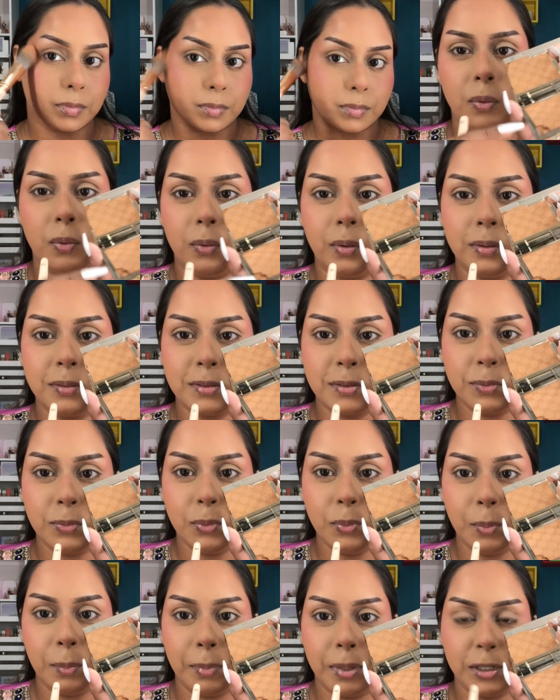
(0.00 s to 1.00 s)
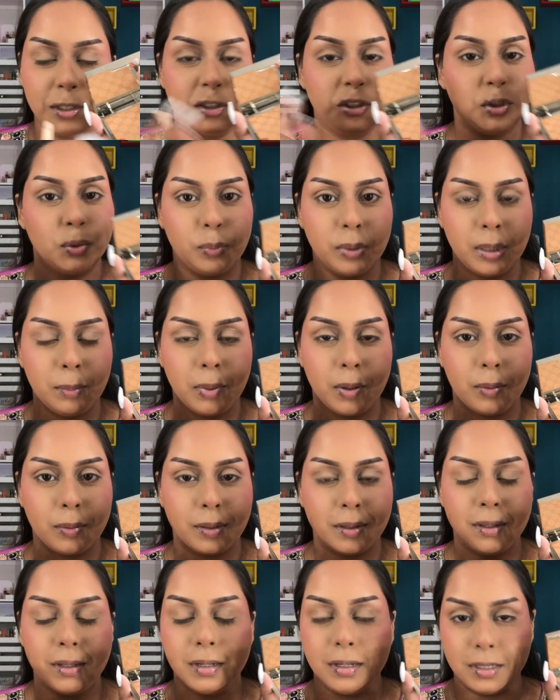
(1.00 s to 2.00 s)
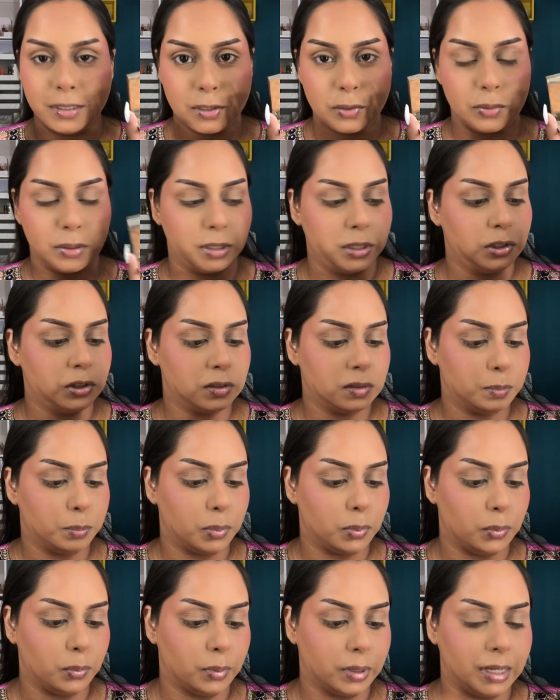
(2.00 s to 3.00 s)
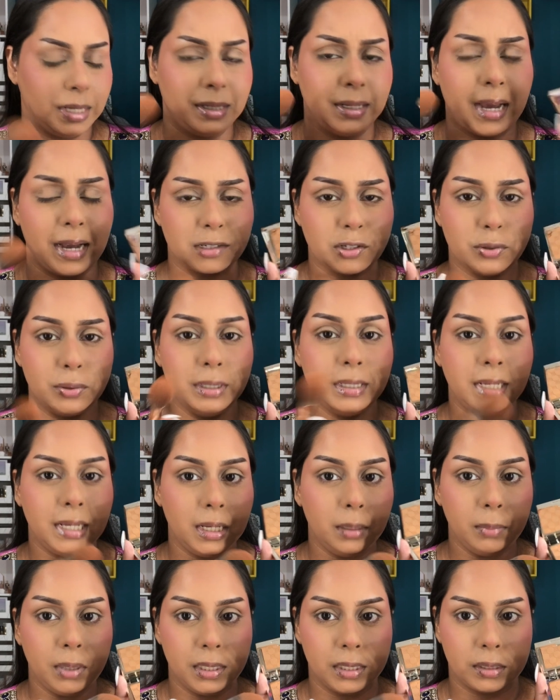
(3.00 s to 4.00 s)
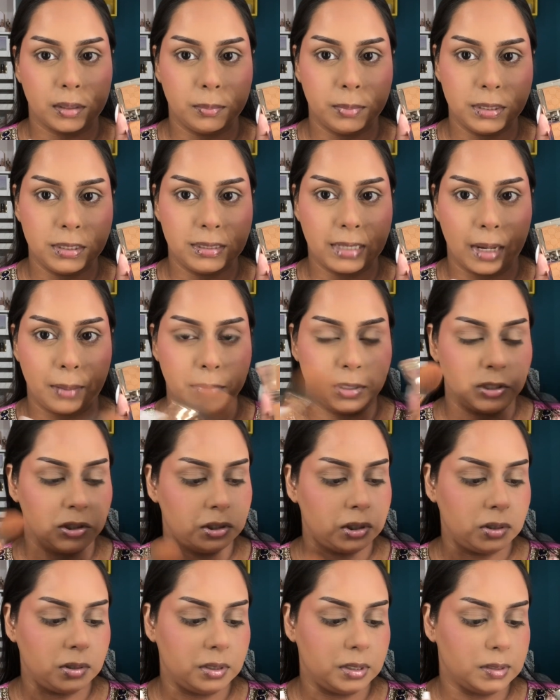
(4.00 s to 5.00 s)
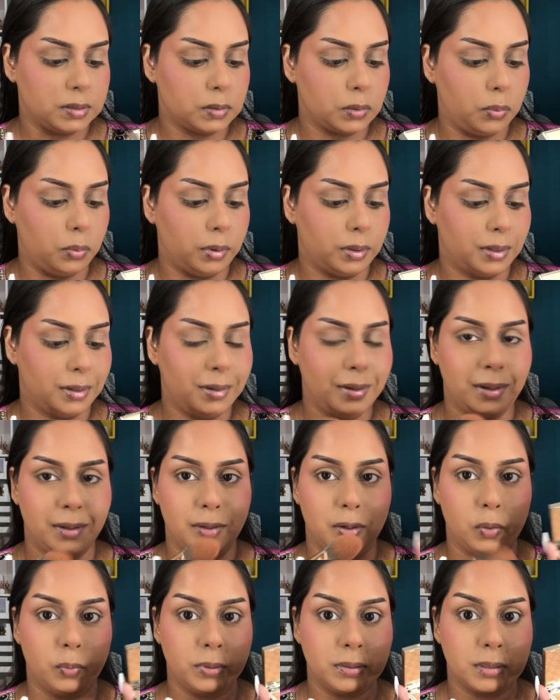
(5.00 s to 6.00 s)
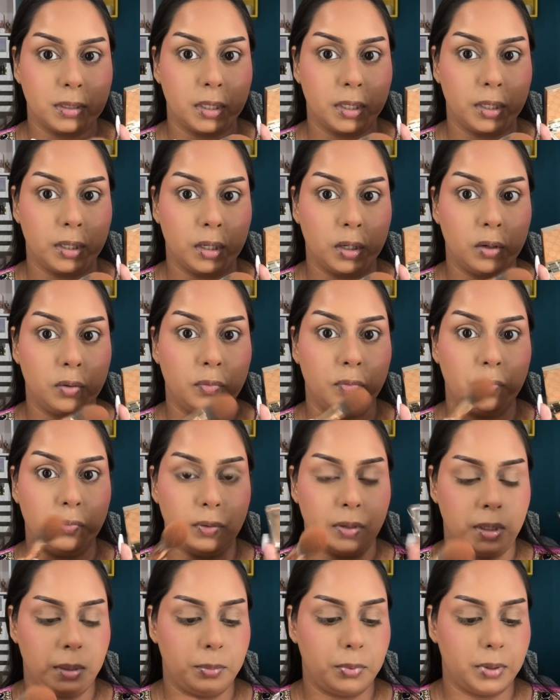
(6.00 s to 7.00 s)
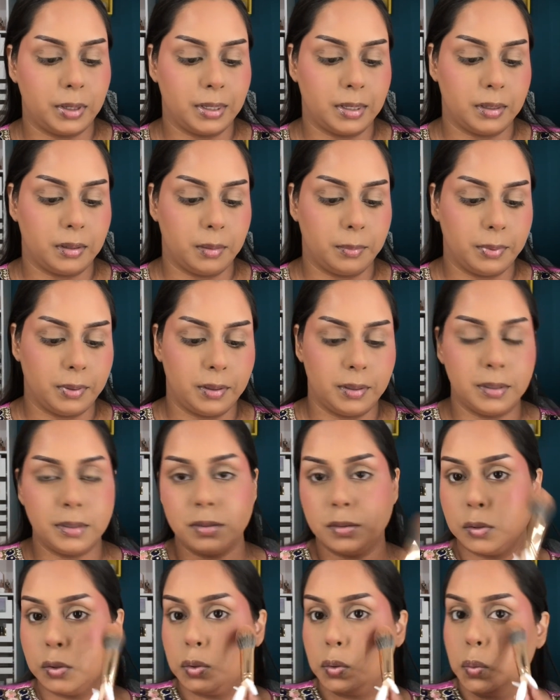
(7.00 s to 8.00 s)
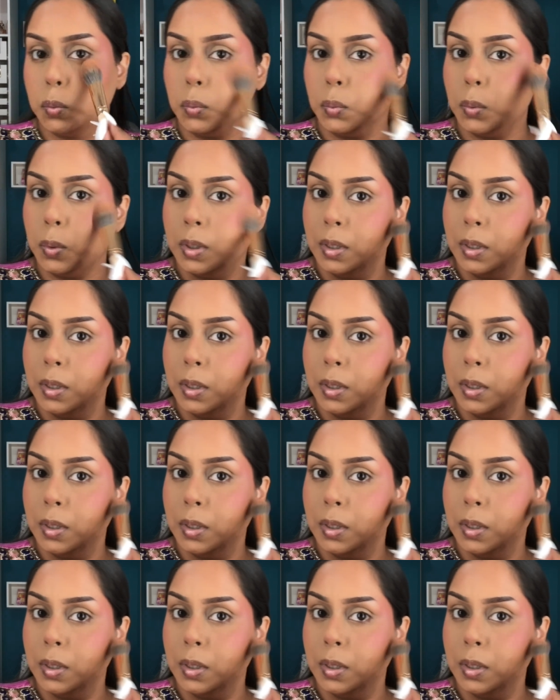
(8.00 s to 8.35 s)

Also, my Jouer powder literally just broke. It actually came a little bit damaged on this corner and now it's like fully breaking apart, so